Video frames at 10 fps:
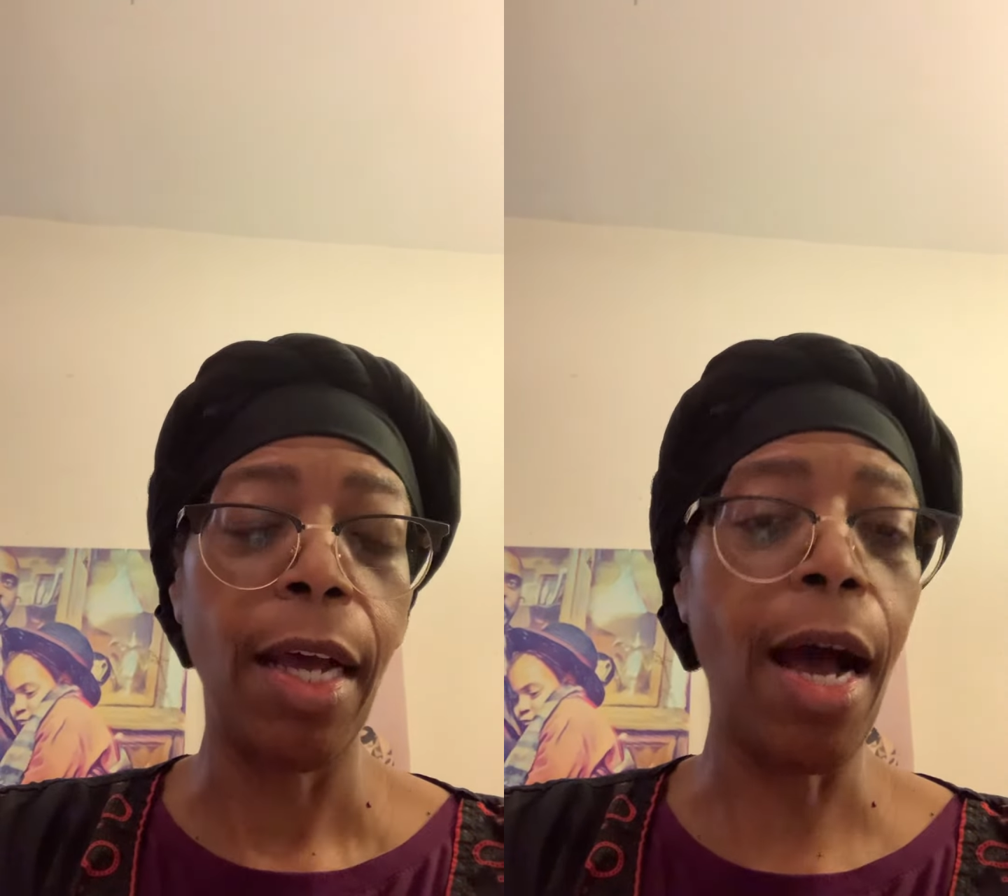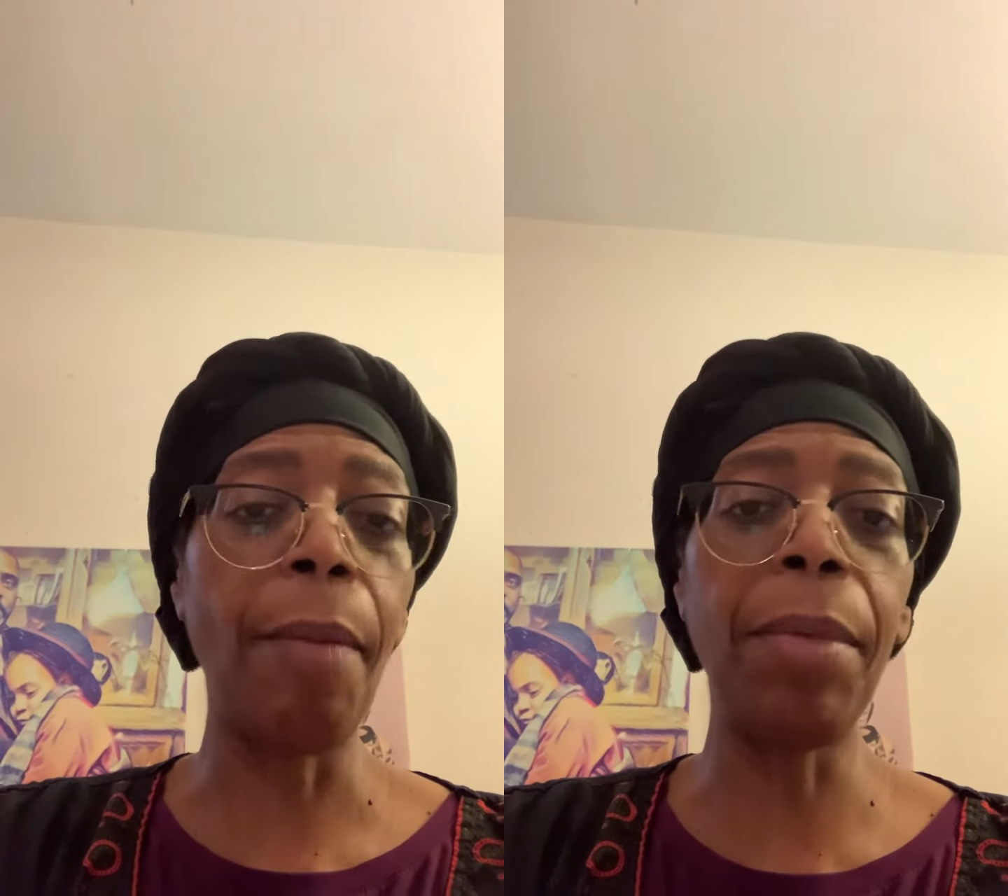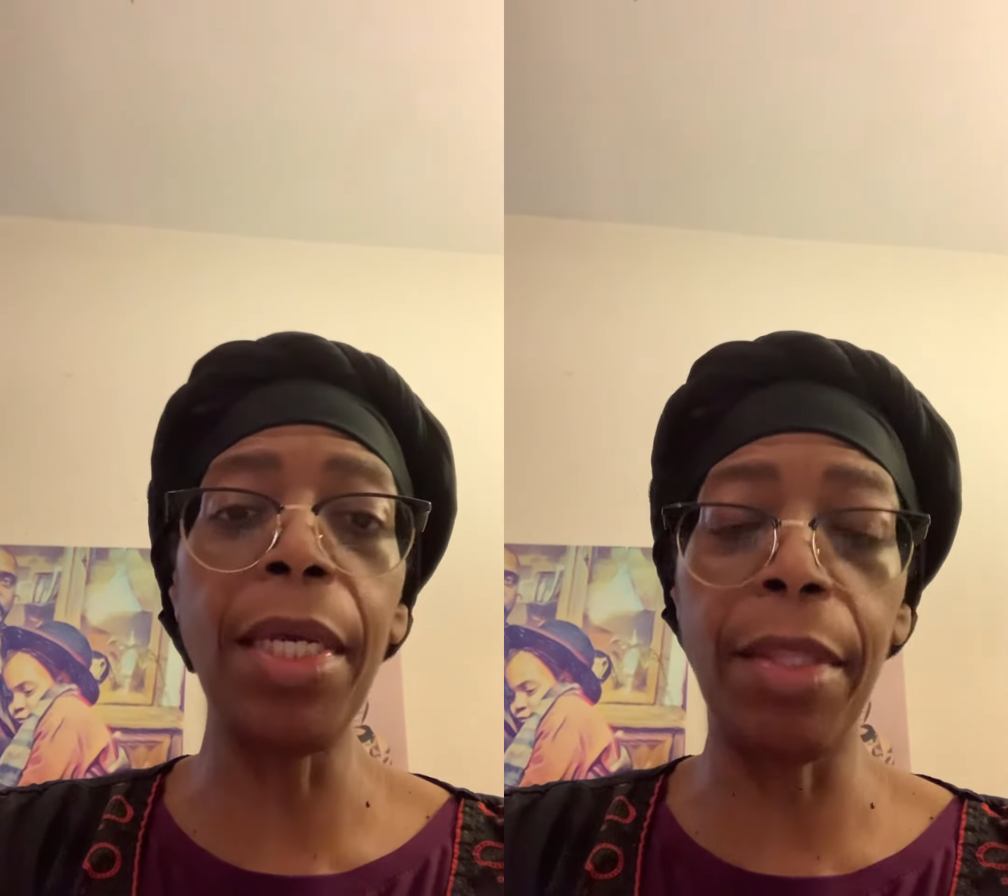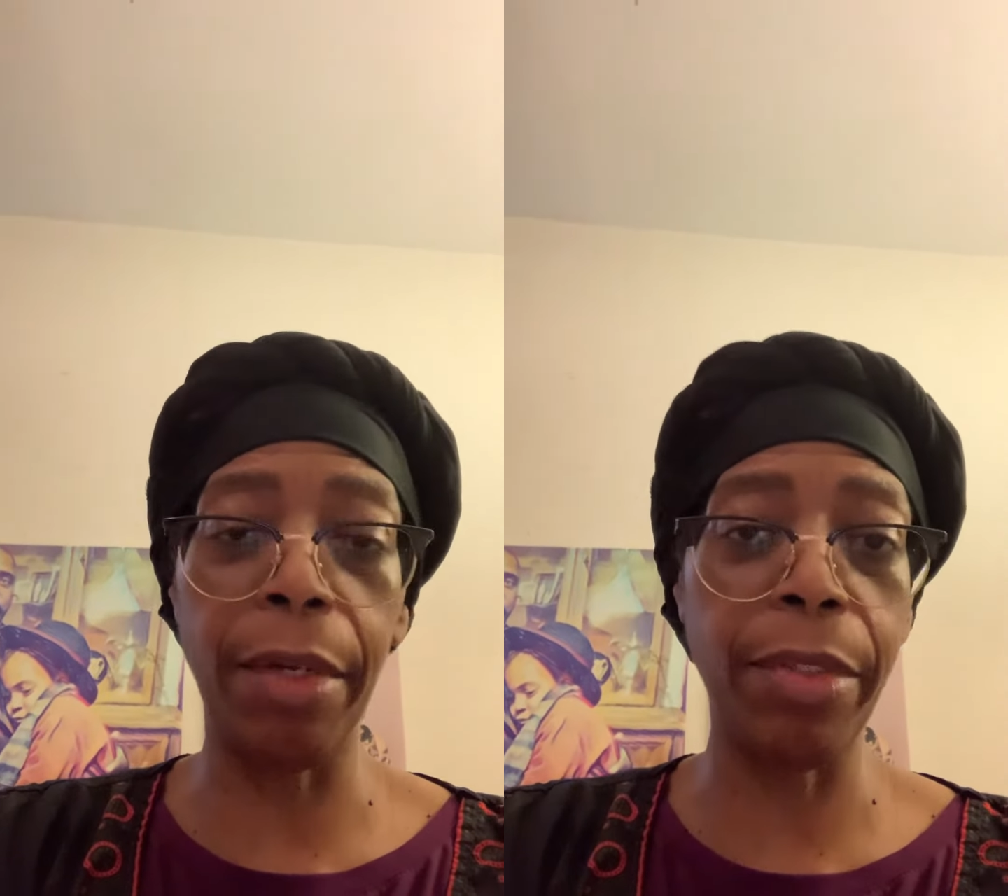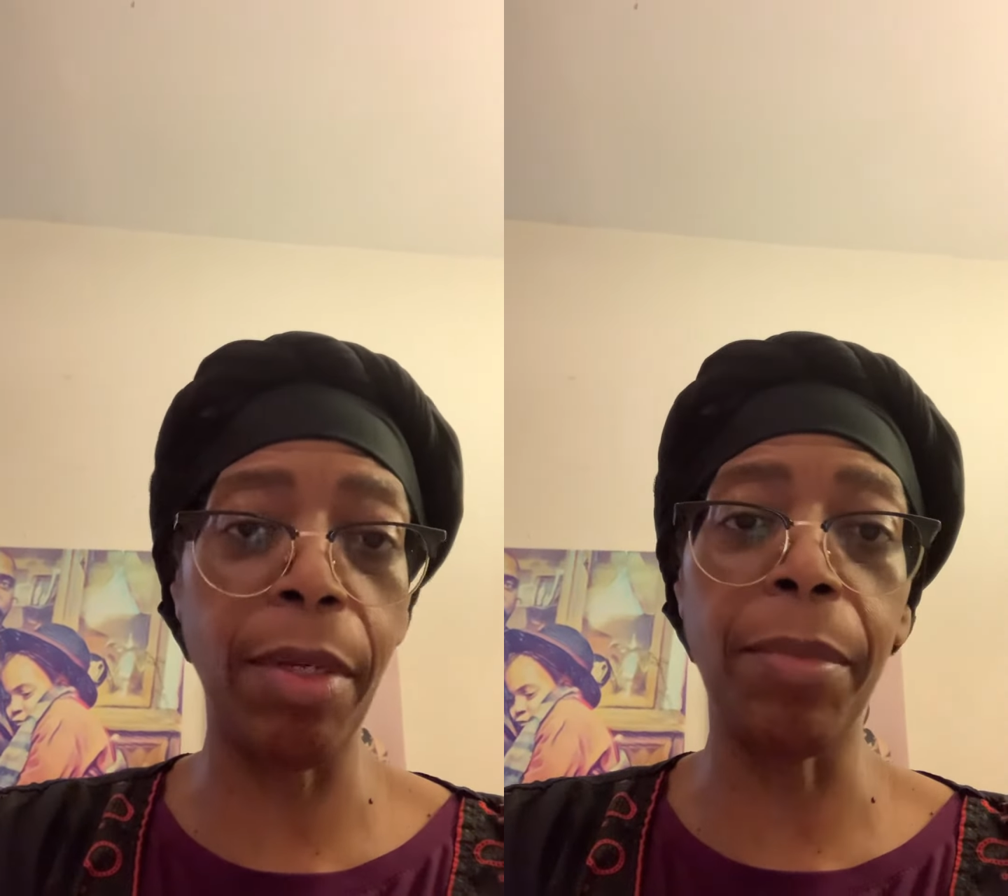I be
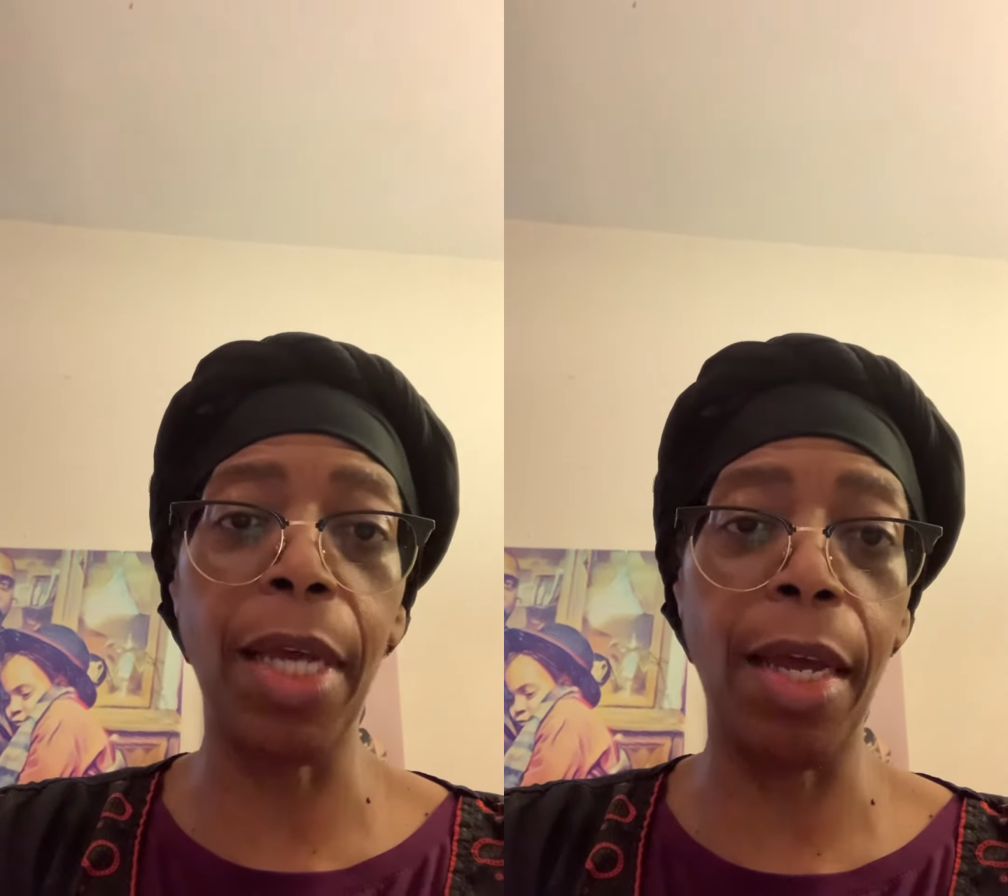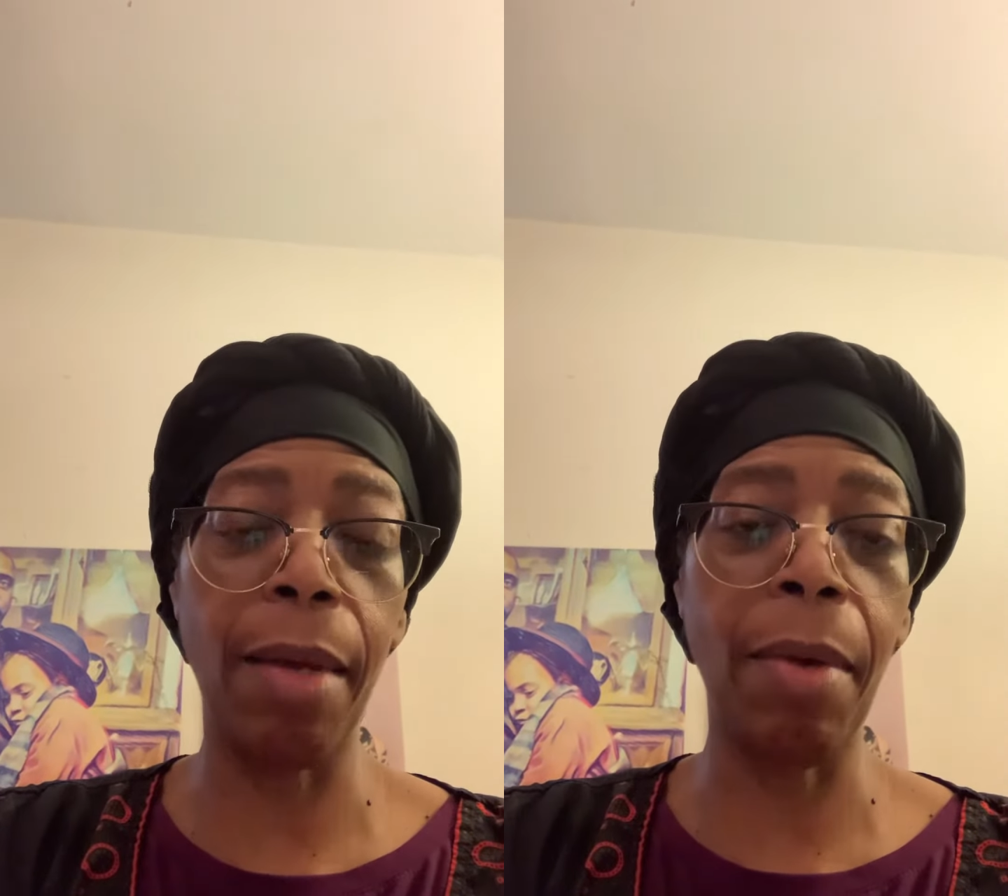there sometime.